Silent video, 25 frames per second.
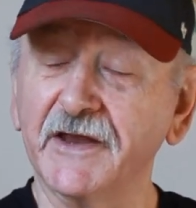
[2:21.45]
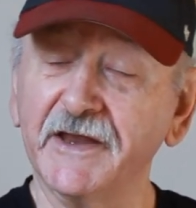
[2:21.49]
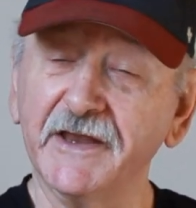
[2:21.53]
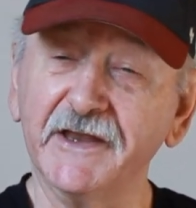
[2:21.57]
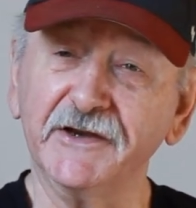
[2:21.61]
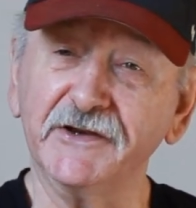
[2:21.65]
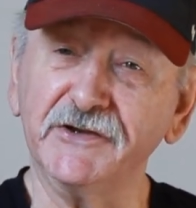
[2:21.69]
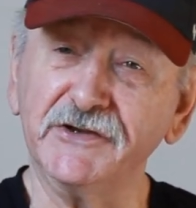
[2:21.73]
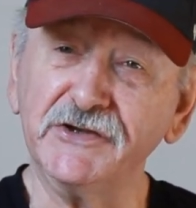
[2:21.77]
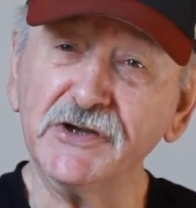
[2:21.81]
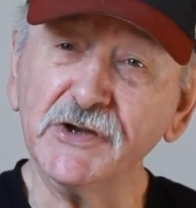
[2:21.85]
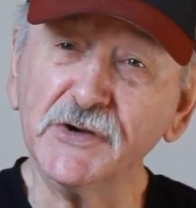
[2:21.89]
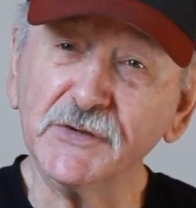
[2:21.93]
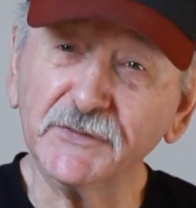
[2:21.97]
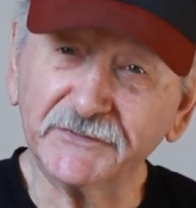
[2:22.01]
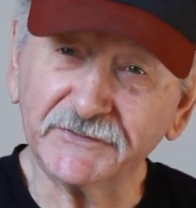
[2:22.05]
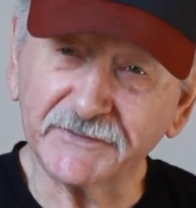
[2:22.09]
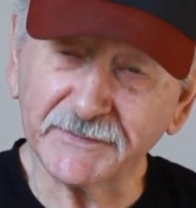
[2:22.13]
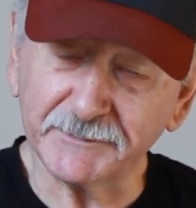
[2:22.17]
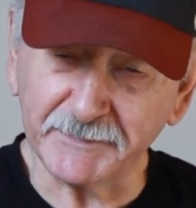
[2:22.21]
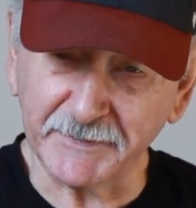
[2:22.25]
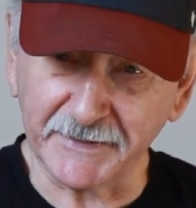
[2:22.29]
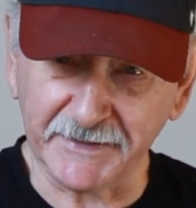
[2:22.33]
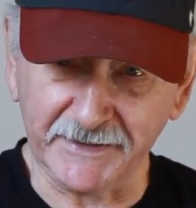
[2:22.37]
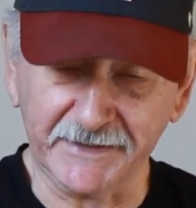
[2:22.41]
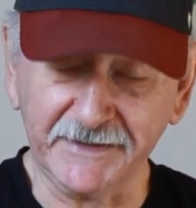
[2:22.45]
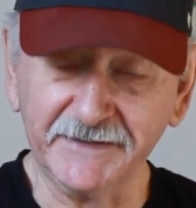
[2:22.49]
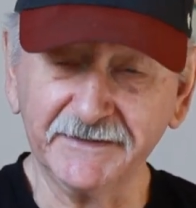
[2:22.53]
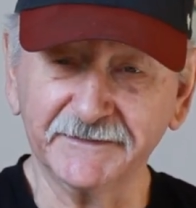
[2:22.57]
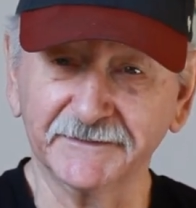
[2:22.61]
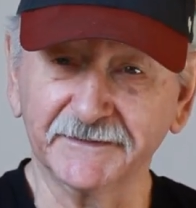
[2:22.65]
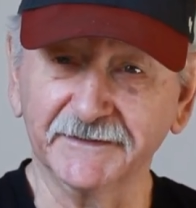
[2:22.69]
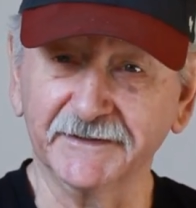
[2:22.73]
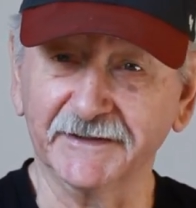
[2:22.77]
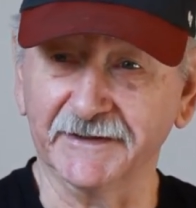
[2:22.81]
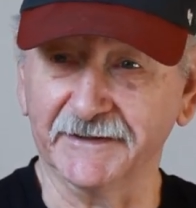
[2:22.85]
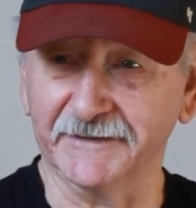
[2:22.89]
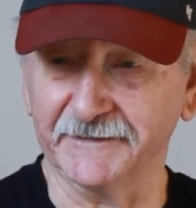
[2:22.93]
It used to be
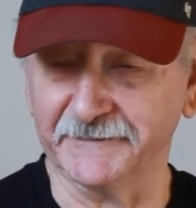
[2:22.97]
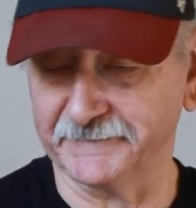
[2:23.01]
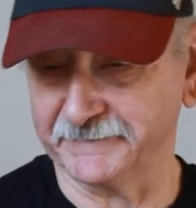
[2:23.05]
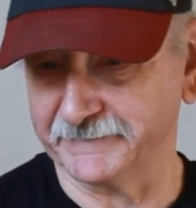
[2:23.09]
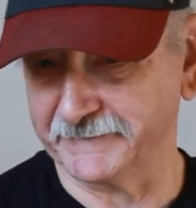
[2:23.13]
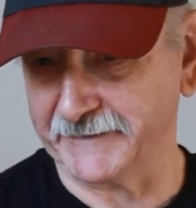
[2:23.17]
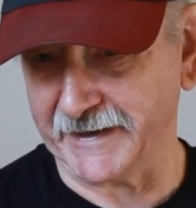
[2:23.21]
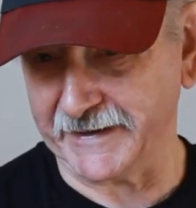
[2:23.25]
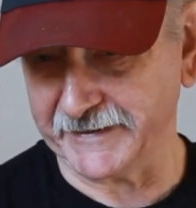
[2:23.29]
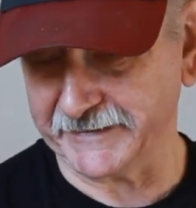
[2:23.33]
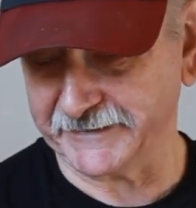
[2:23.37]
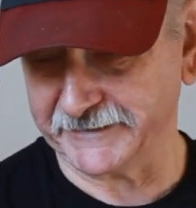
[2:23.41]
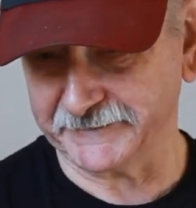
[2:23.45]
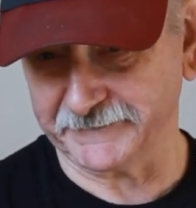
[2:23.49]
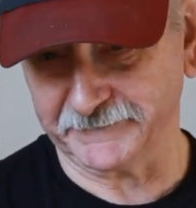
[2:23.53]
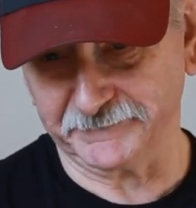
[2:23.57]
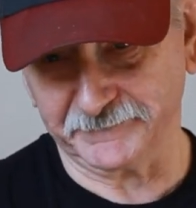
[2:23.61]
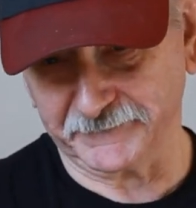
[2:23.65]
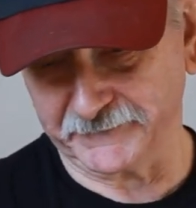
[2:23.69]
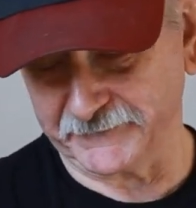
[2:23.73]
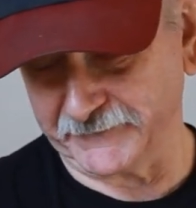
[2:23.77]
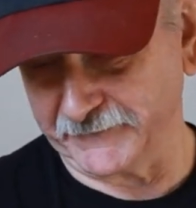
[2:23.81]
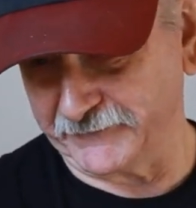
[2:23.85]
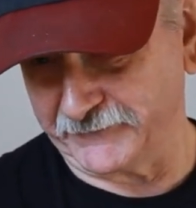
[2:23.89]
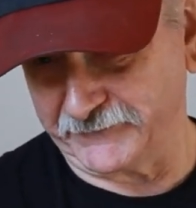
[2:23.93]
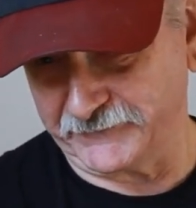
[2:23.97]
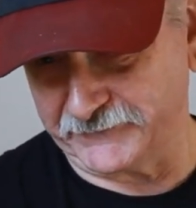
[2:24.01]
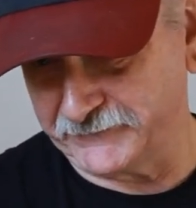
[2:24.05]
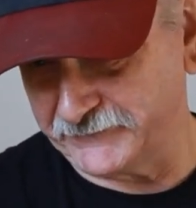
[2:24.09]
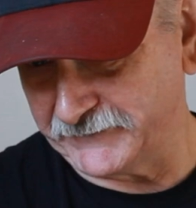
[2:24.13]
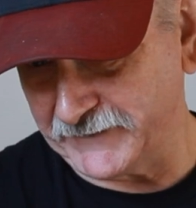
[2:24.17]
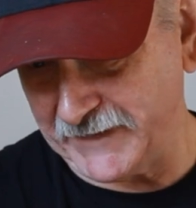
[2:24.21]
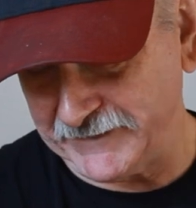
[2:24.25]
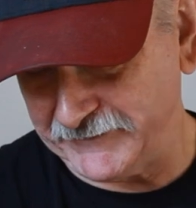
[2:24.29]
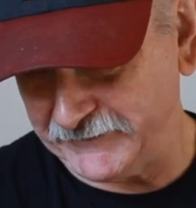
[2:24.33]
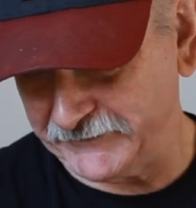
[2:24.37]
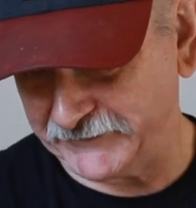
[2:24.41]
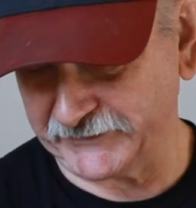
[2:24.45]
like
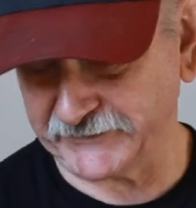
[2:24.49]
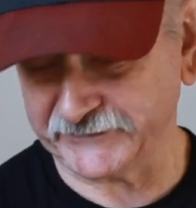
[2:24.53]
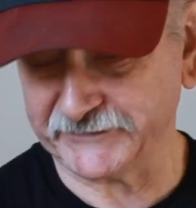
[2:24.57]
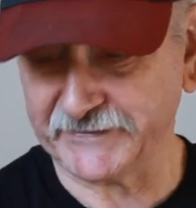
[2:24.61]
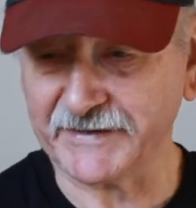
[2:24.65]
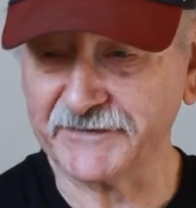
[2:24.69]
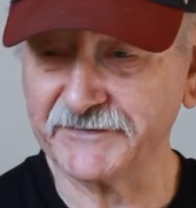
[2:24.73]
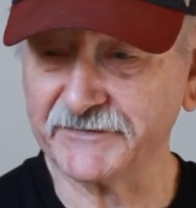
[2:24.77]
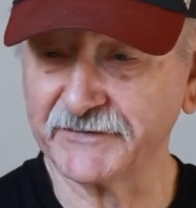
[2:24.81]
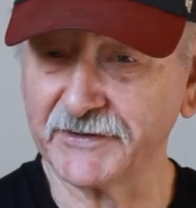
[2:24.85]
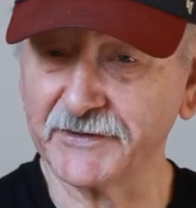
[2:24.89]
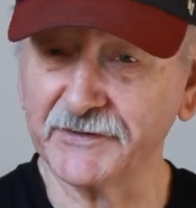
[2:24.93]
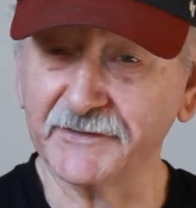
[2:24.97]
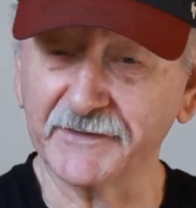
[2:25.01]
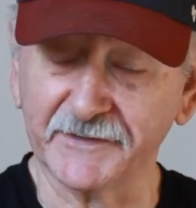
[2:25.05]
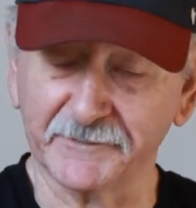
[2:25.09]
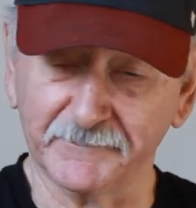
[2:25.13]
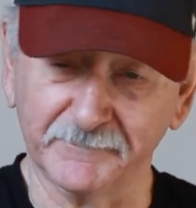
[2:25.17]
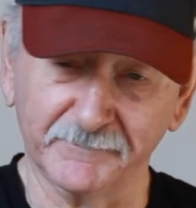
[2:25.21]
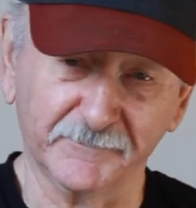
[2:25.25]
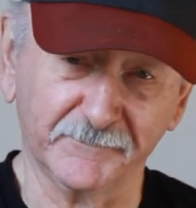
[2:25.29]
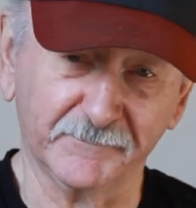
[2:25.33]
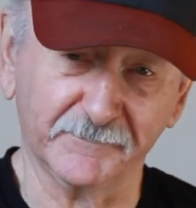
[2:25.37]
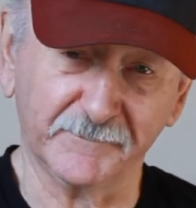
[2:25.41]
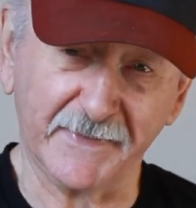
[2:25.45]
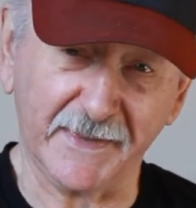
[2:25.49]
5 or 6 days ago that